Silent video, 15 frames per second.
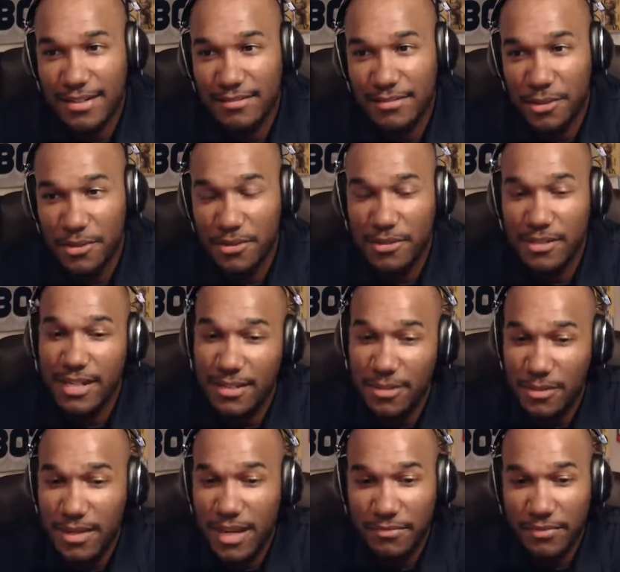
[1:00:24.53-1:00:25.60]
Junior Dos
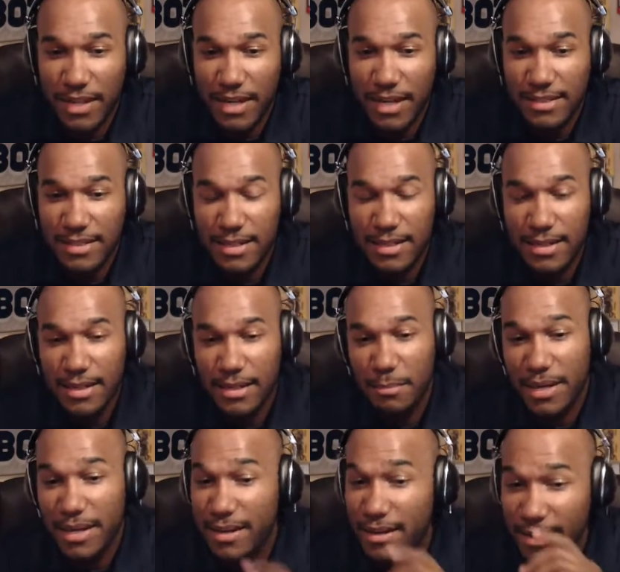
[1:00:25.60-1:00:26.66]
Santos got flagged,
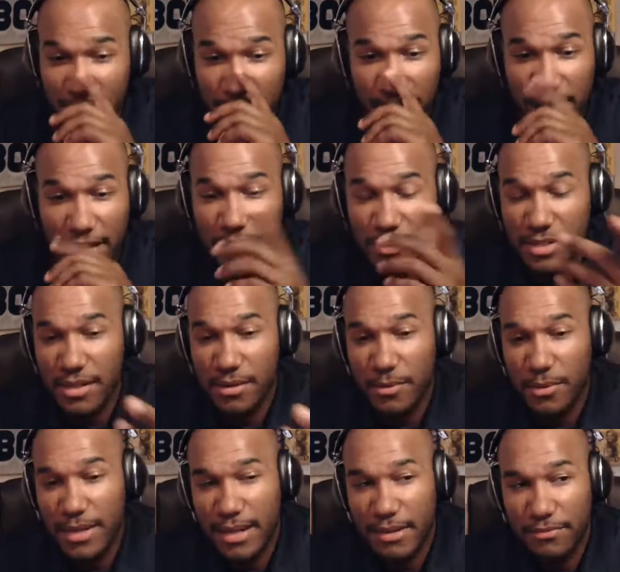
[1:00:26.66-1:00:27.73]
but he didn't get flagged for a
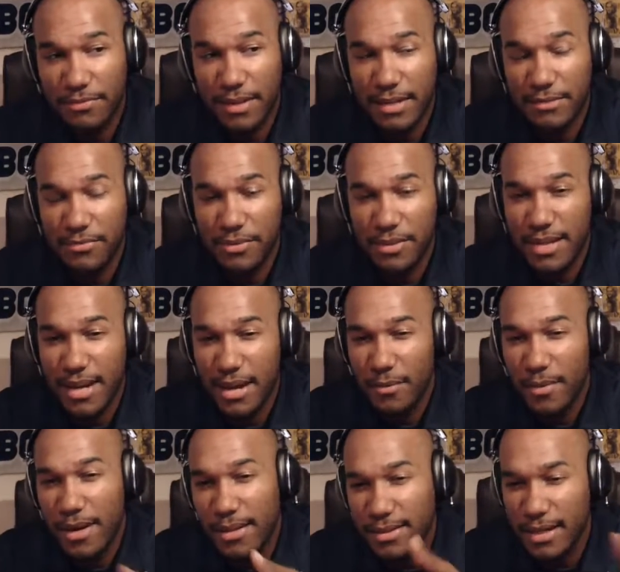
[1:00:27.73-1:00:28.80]
steroid. He got flagged for a
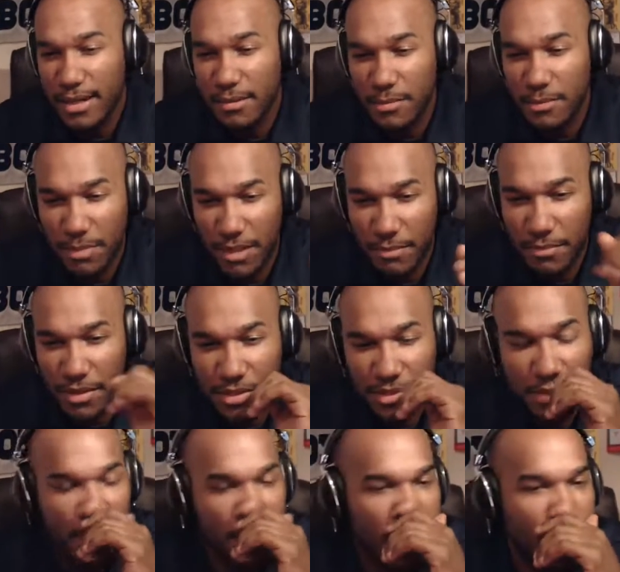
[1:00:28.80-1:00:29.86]
diuretic that helps with blood
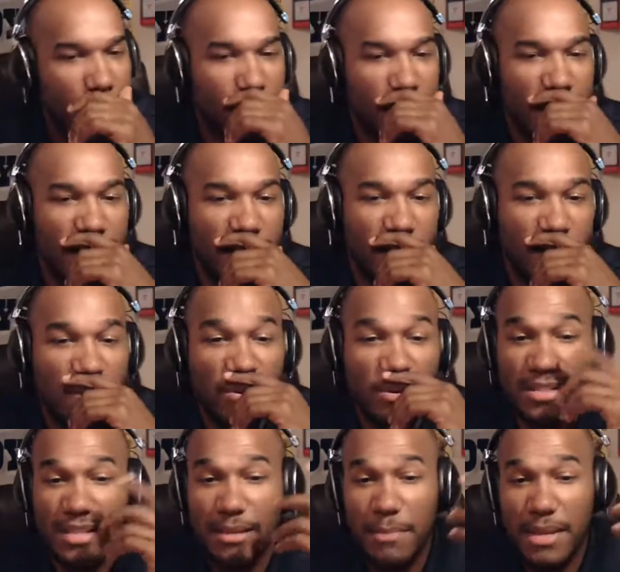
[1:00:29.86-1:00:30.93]
pressure. And of
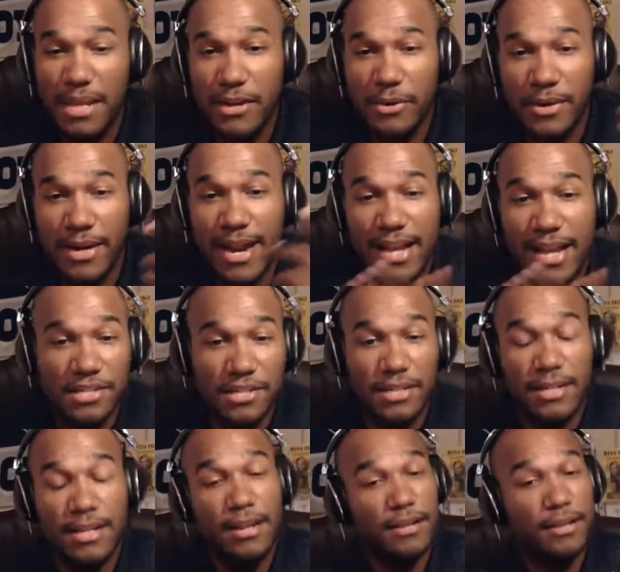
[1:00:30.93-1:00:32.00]
course, the immediate
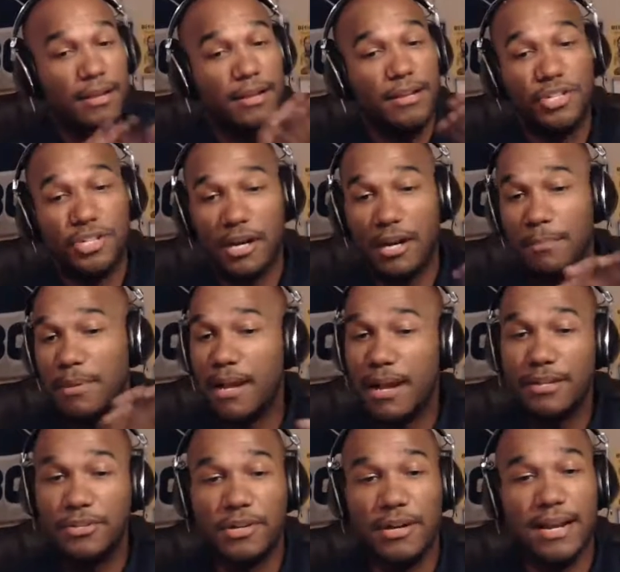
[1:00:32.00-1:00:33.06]
reaction, sharp
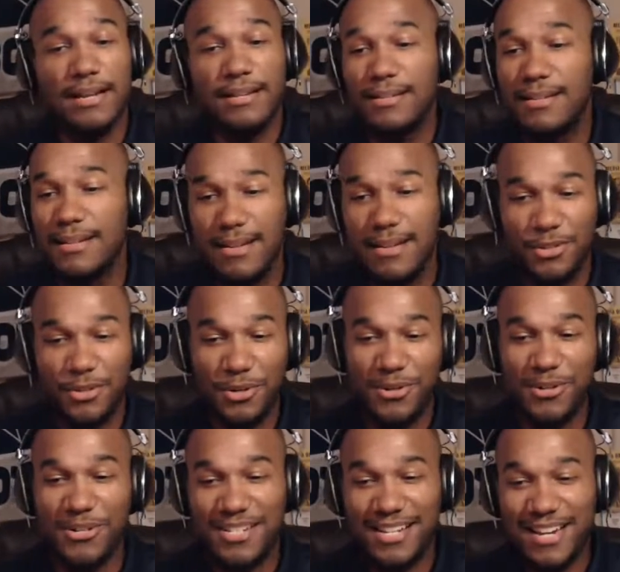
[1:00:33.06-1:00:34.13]
contrast. Junior
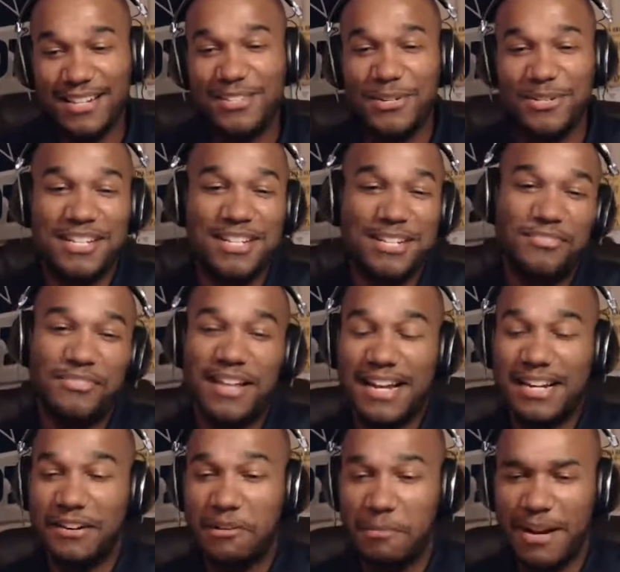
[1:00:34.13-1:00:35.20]
Dos Santos gets
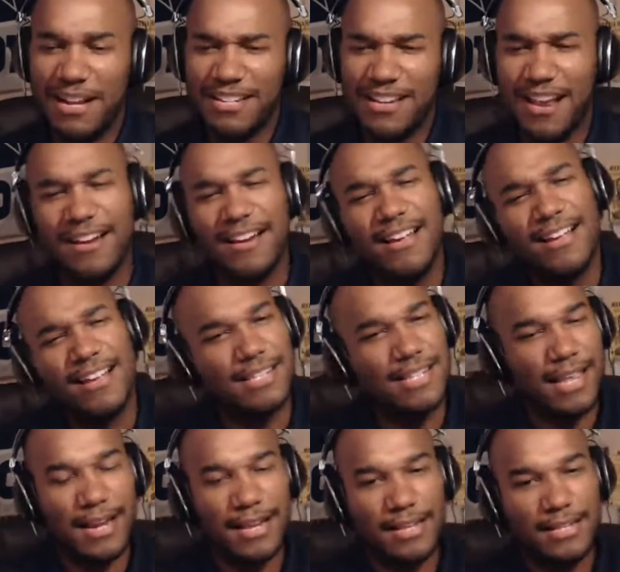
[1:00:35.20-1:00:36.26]
flagged. Everybody's like, nah,
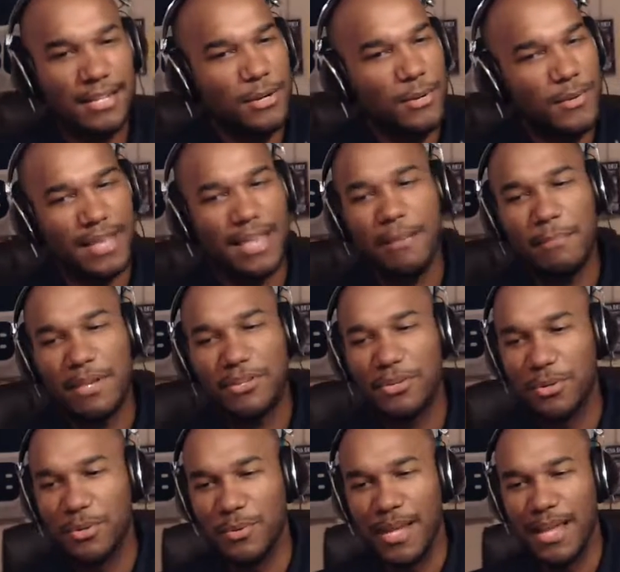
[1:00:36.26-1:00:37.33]
say it ain't so. It can't be
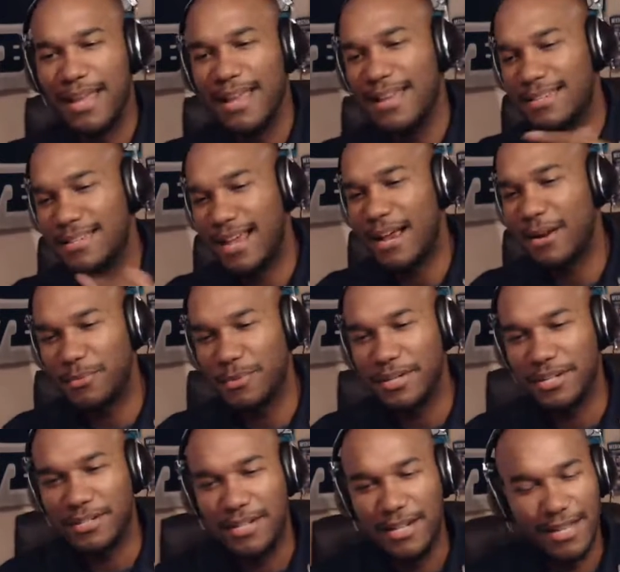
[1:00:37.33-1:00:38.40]
true. It's not
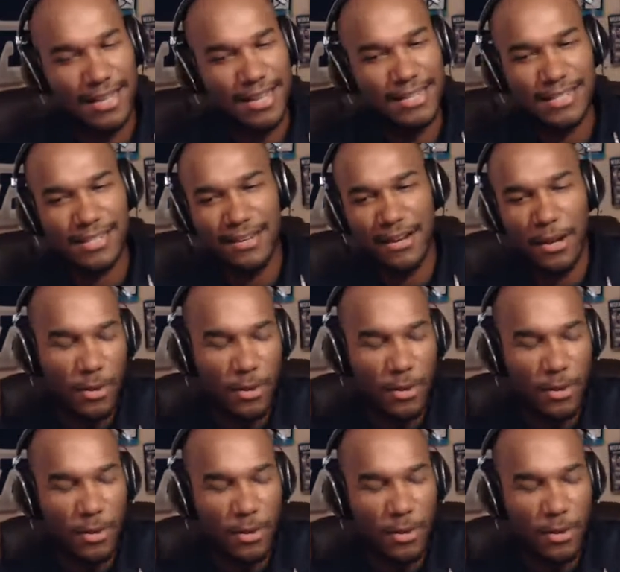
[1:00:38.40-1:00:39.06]
real. It's